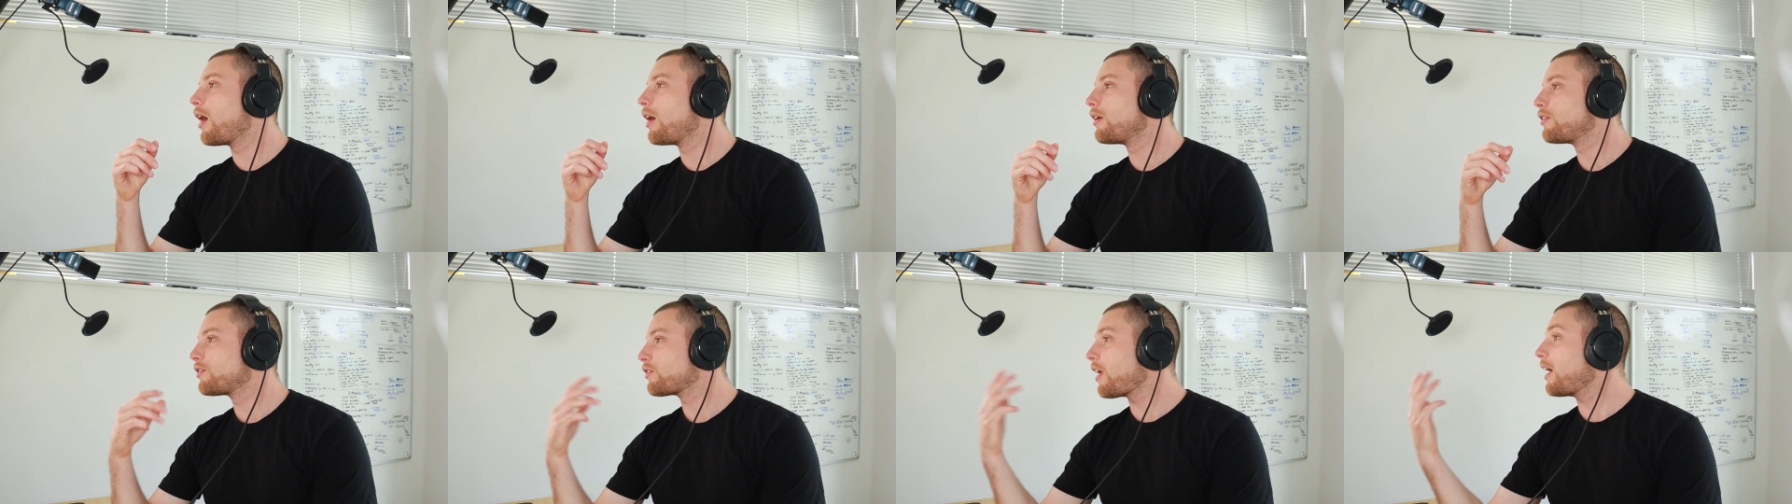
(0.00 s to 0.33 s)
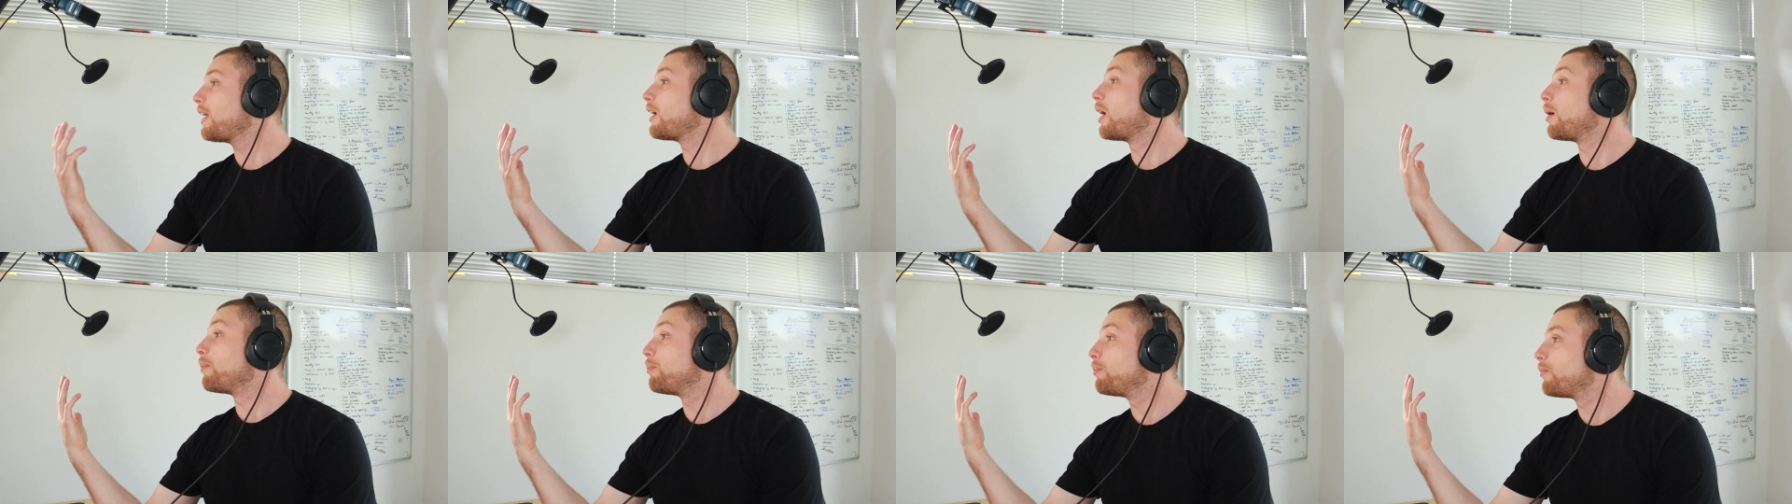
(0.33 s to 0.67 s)

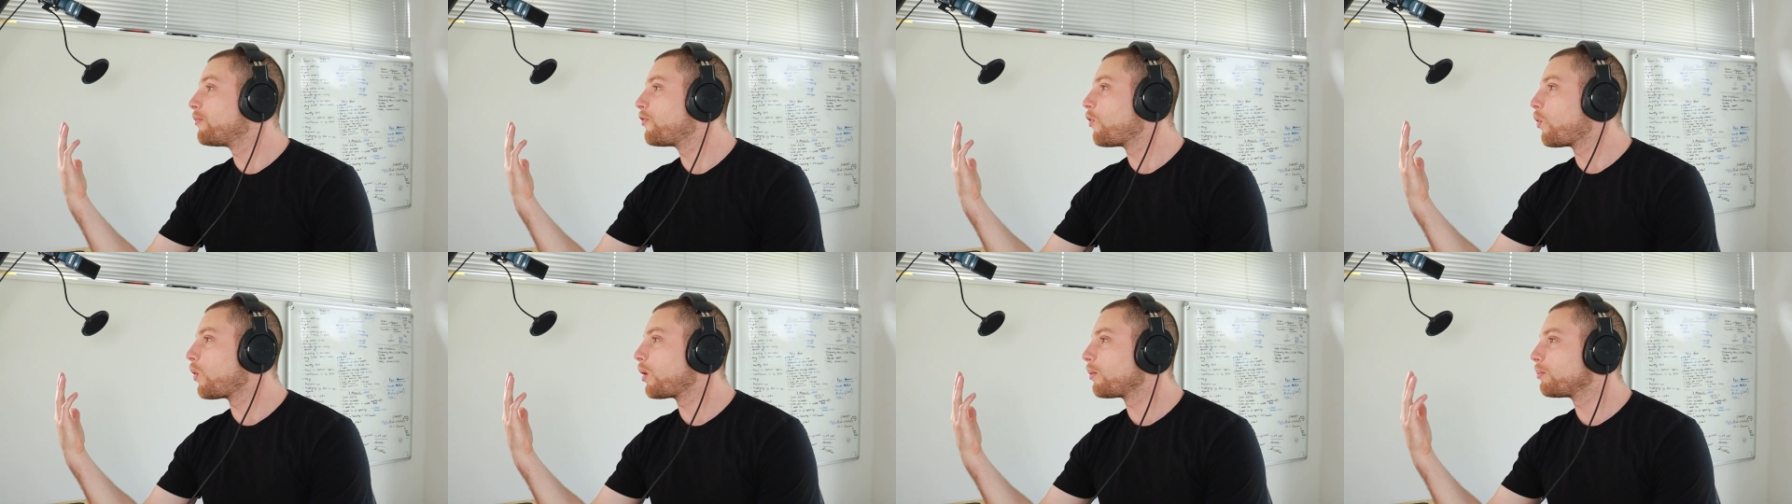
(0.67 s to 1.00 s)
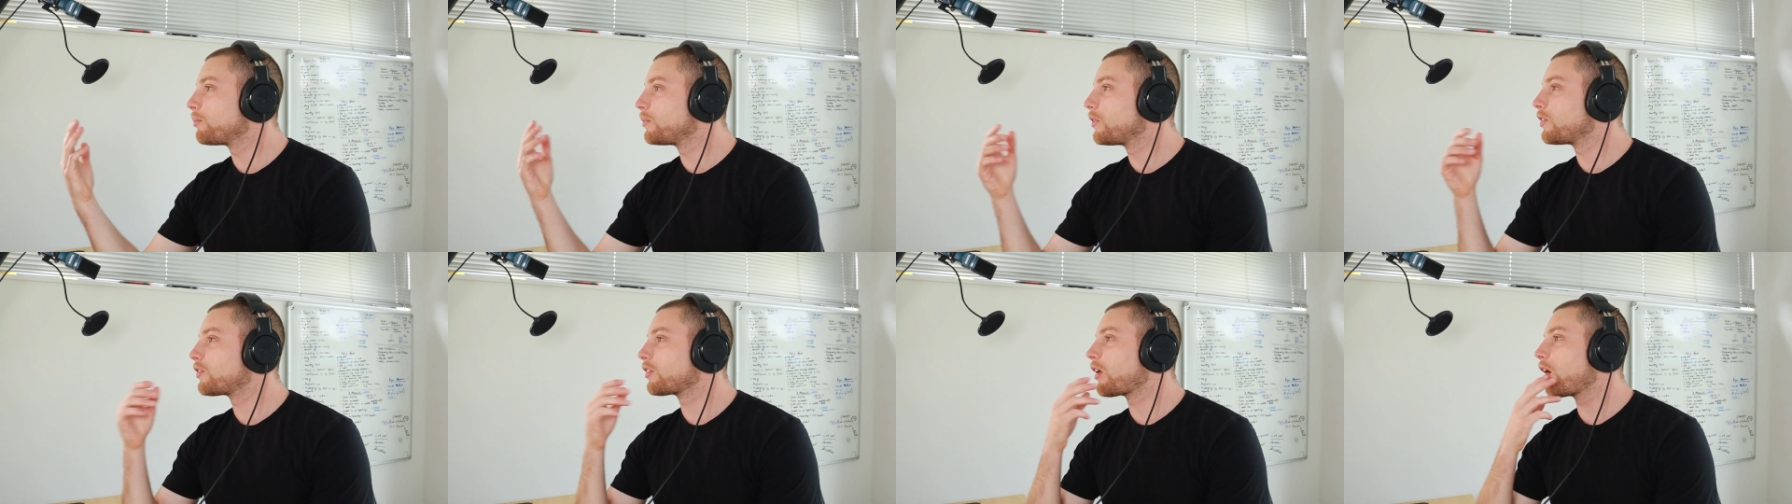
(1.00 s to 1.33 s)
sign-up
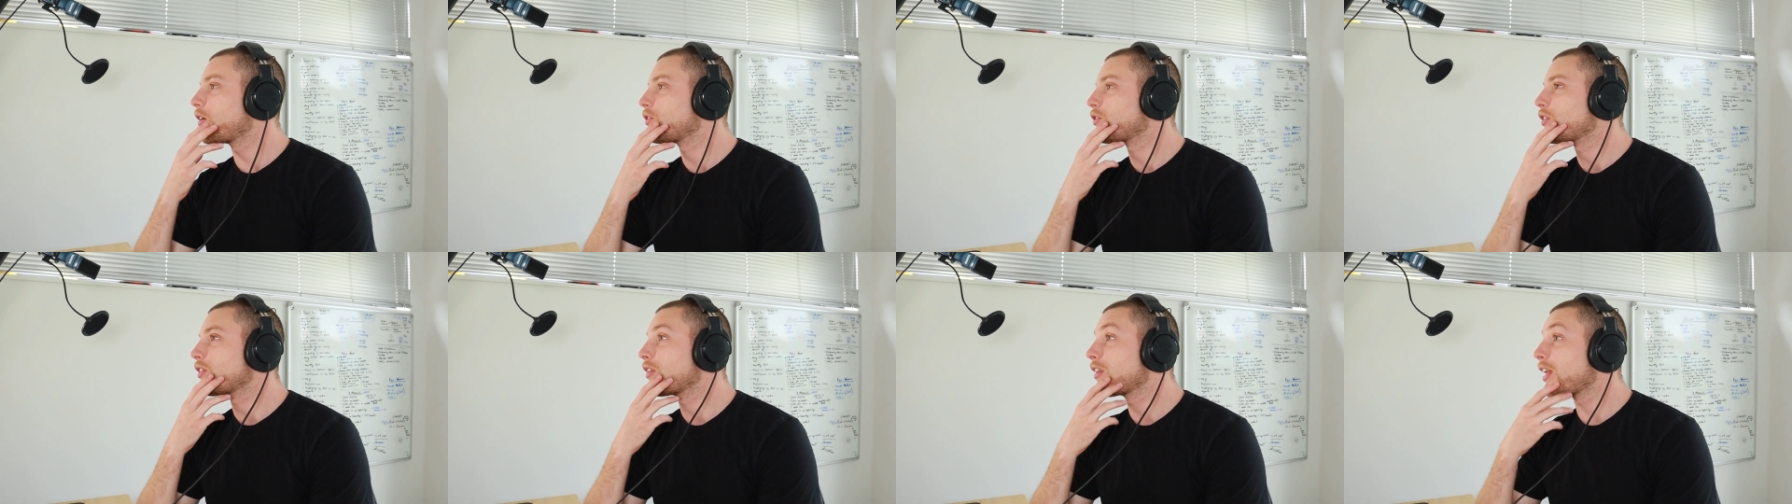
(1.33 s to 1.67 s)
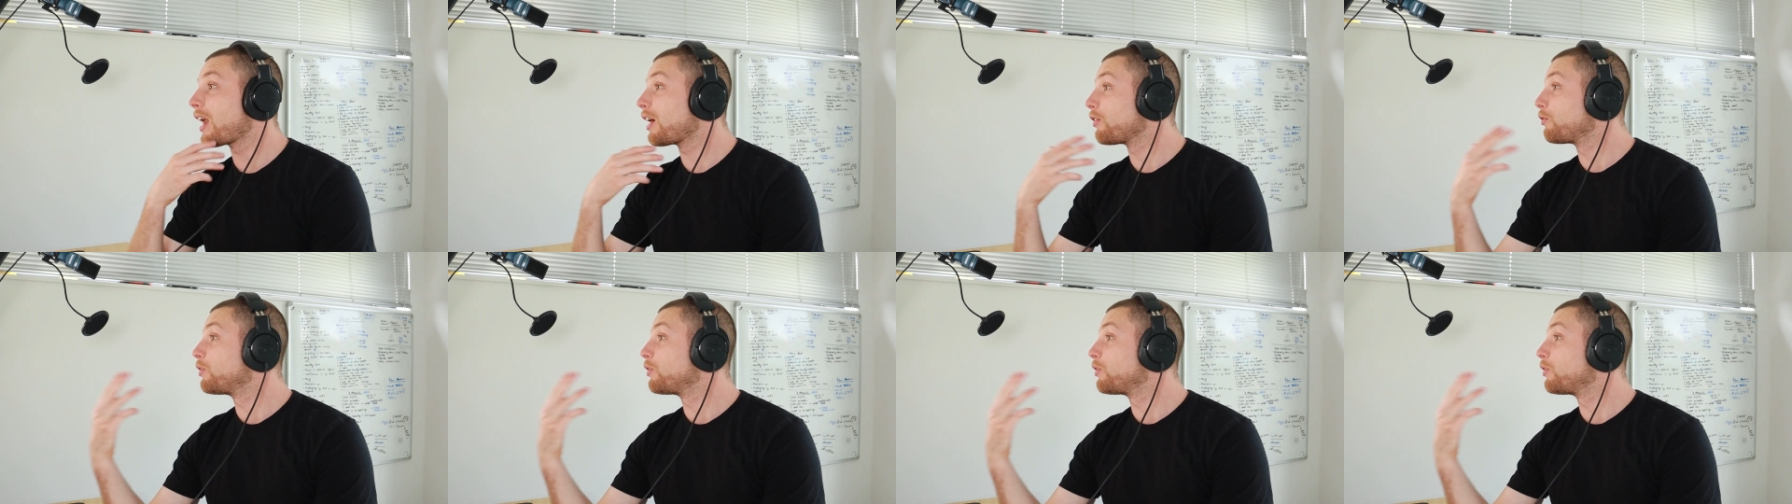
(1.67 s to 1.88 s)
form discussion that I